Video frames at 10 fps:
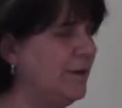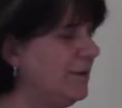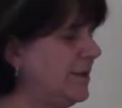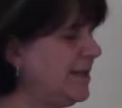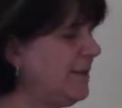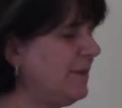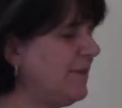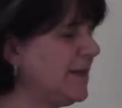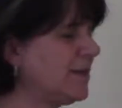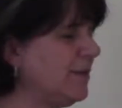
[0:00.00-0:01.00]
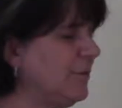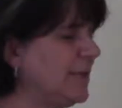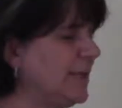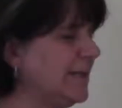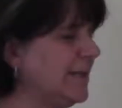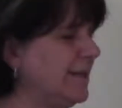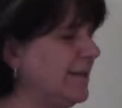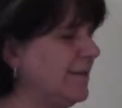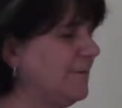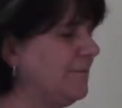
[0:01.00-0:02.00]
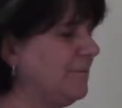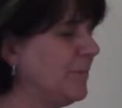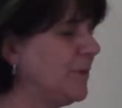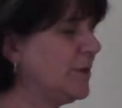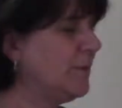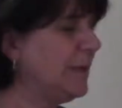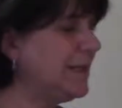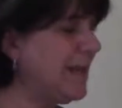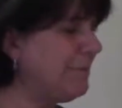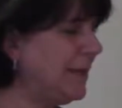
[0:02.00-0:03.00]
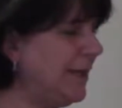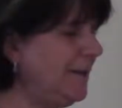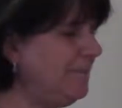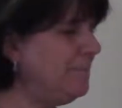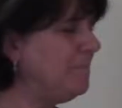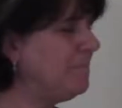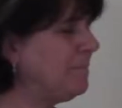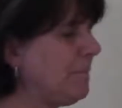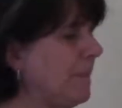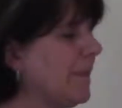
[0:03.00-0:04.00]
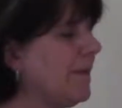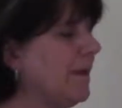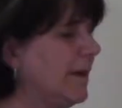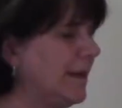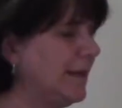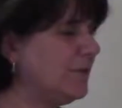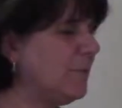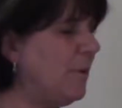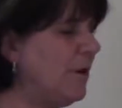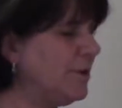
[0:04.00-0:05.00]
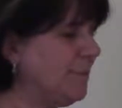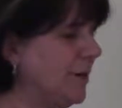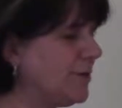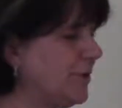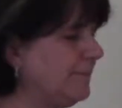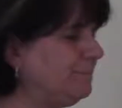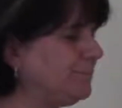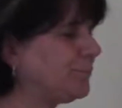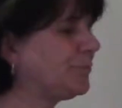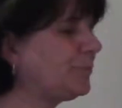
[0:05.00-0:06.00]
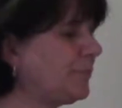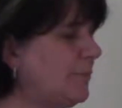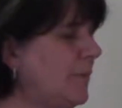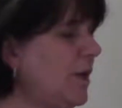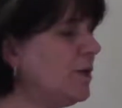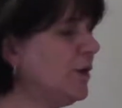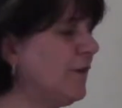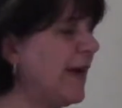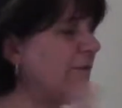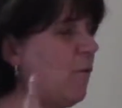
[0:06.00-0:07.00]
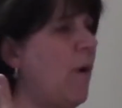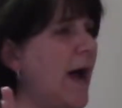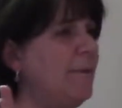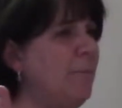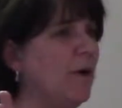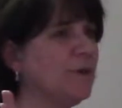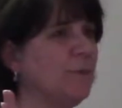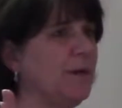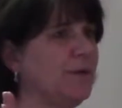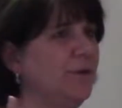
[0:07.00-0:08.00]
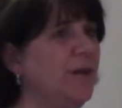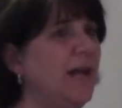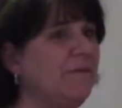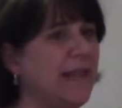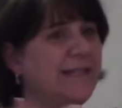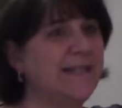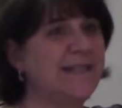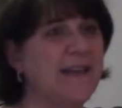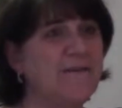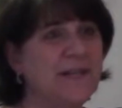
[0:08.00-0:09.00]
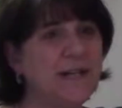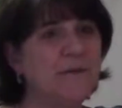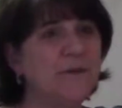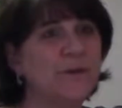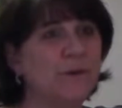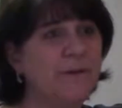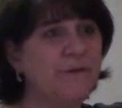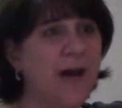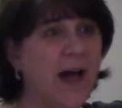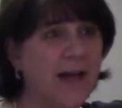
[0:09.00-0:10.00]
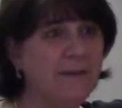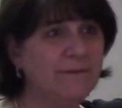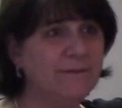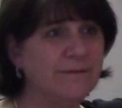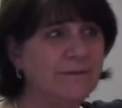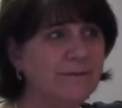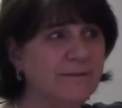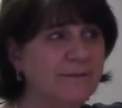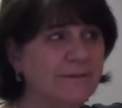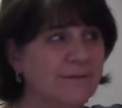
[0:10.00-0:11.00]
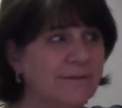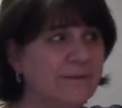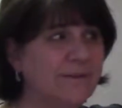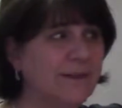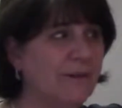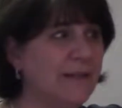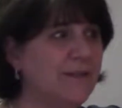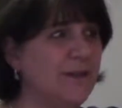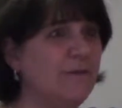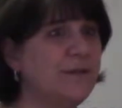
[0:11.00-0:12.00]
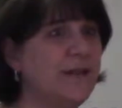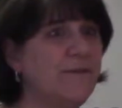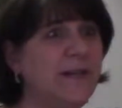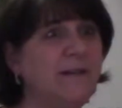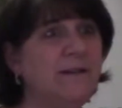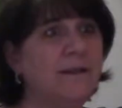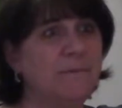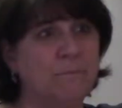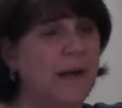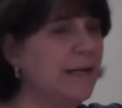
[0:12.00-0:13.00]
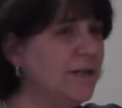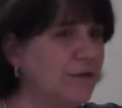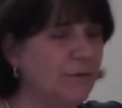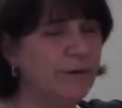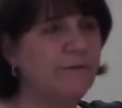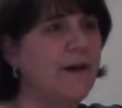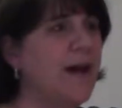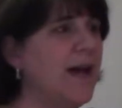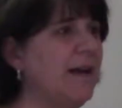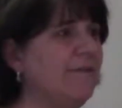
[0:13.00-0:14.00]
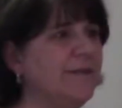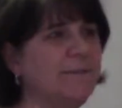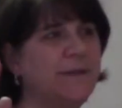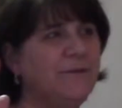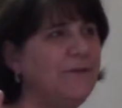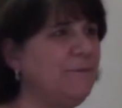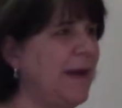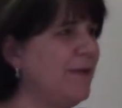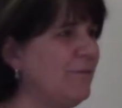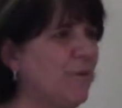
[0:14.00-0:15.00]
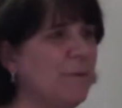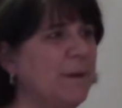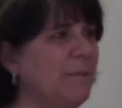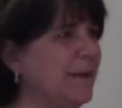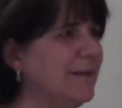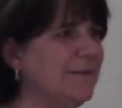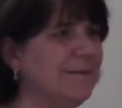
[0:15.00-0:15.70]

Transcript: systemic vascular resistance. So what does that mean? Yeah, that's our pulse pressure. So if I have a wide pulse pressure, that's at 70/35, right? So 70 minus 35, somebody do the math for me, but it's